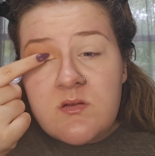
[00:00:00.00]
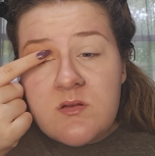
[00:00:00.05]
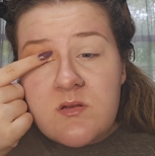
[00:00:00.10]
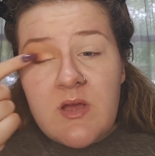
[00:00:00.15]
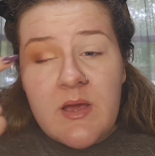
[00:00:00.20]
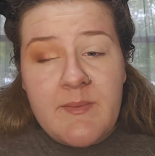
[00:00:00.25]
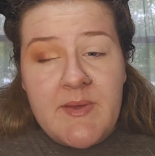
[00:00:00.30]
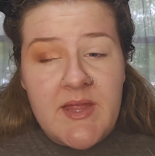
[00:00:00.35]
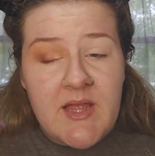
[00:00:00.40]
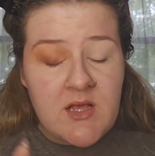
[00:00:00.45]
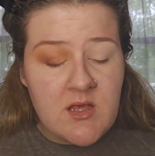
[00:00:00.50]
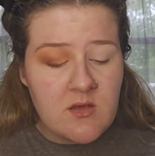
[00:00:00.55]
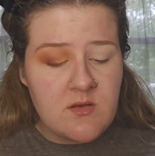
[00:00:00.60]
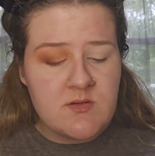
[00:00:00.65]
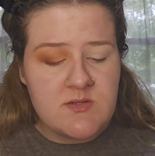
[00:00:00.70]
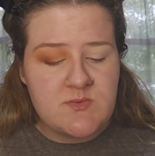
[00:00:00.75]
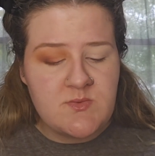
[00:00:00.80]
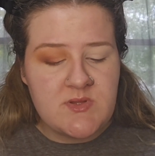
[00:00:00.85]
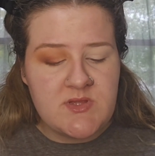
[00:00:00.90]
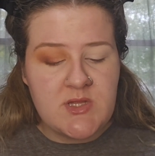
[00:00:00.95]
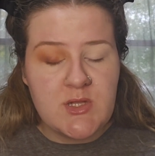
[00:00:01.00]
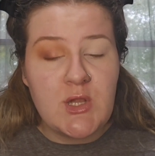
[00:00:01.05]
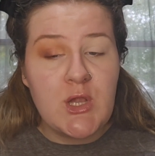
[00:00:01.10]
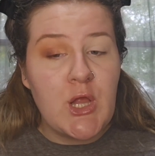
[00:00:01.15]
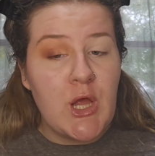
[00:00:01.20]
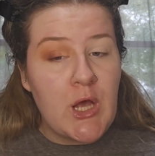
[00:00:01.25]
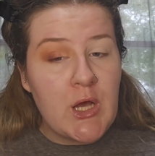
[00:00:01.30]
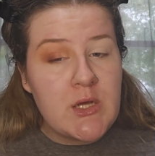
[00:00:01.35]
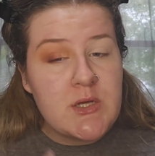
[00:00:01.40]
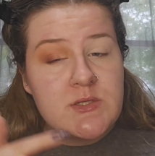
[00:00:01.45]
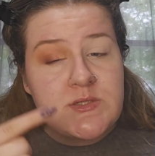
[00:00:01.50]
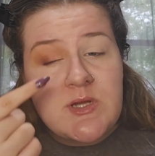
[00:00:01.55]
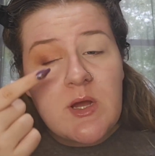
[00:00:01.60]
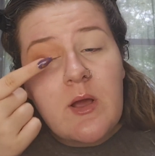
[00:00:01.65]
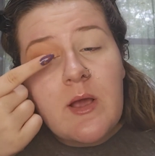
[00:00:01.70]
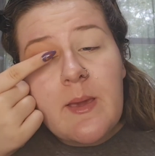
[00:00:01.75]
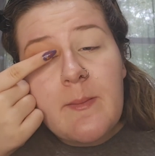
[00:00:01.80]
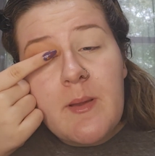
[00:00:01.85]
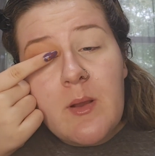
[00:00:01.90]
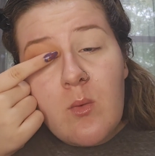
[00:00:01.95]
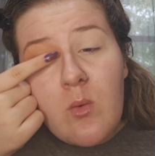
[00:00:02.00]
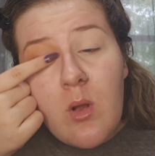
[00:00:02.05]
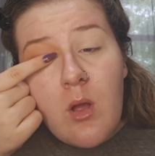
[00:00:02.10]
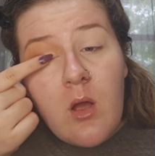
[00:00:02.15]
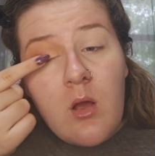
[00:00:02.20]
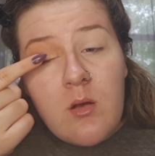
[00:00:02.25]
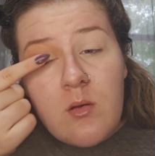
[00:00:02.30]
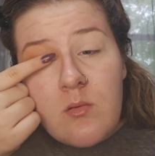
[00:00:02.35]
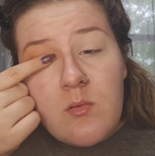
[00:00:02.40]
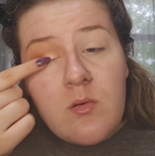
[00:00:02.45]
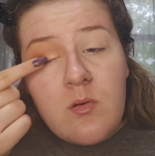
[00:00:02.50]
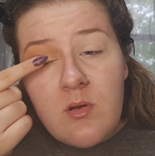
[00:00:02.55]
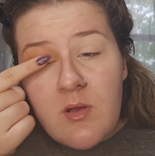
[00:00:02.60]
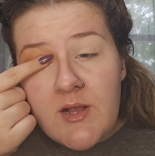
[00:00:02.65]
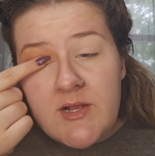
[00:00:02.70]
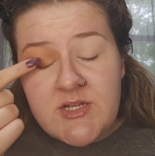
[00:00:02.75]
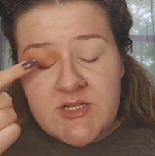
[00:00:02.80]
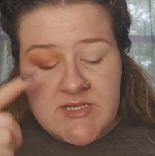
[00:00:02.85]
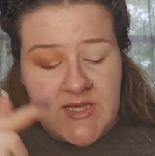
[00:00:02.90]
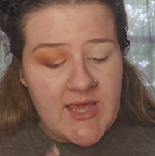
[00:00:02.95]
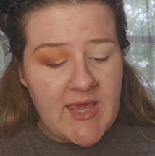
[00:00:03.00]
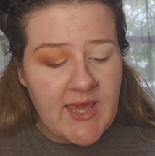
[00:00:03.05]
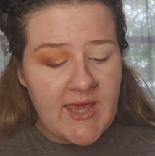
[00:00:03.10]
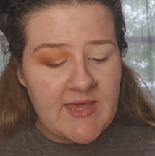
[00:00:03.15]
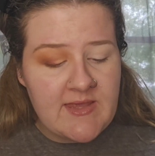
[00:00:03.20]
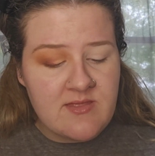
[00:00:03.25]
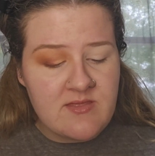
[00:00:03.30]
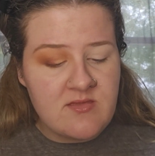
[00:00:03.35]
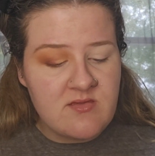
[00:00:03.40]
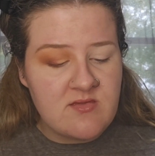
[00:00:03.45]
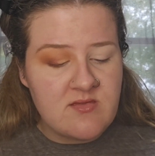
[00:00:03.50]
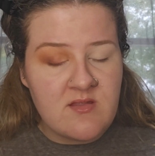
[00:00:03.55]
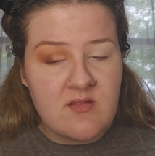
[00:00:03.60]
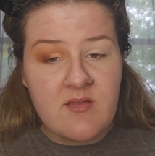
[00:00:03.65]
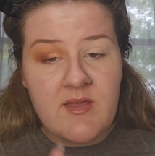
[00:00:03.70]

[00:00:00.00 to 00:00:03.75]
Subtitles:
I mean, it goes with the look, don't get me wrong. I just hate the